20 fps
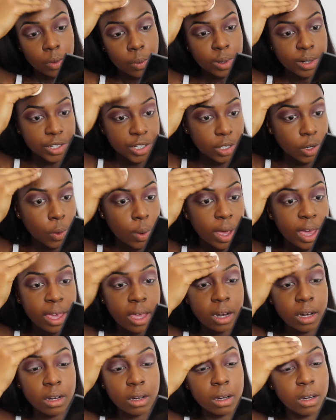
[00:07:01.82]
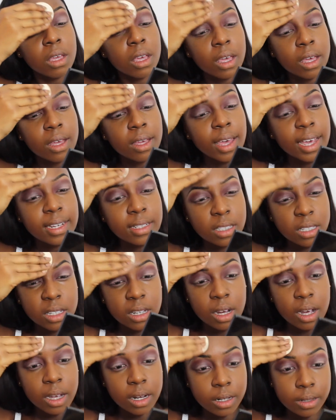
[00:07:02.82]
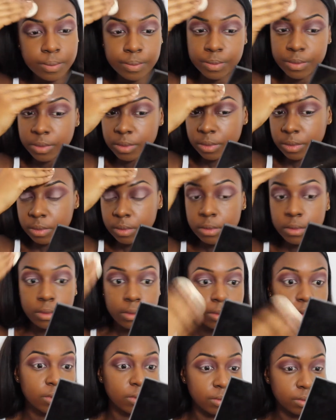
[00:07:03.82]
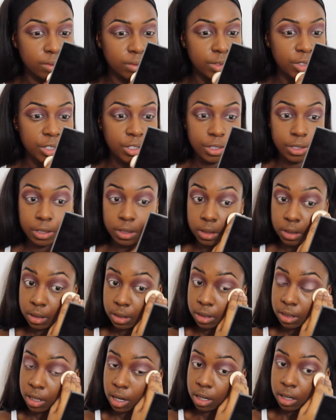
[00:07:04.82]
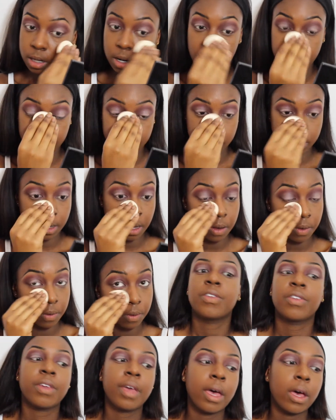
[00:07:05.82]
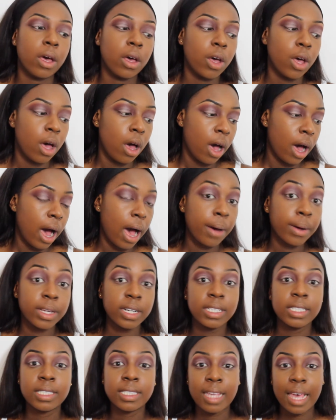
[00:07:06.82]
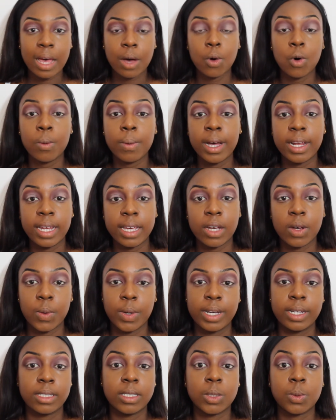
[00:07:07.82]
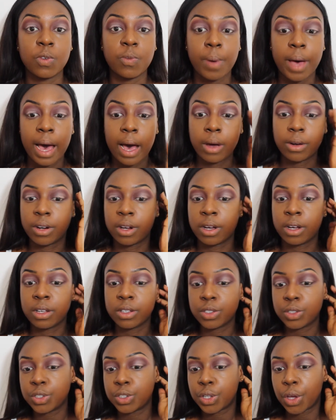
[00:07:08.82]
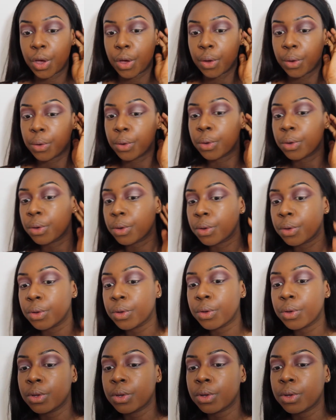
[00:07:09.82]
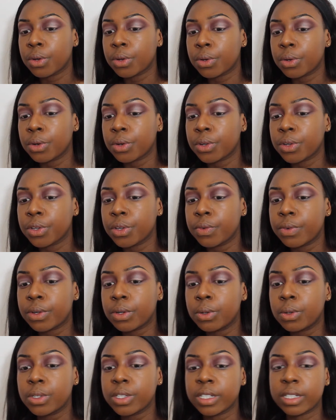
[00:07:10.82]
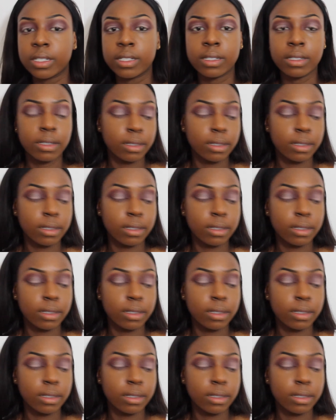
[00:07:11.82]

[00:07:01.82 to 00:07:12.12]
when she quit in 89, she's done other stuff. So yeah, I'm going to set all my liquids with powder. So... oh god, are you recording?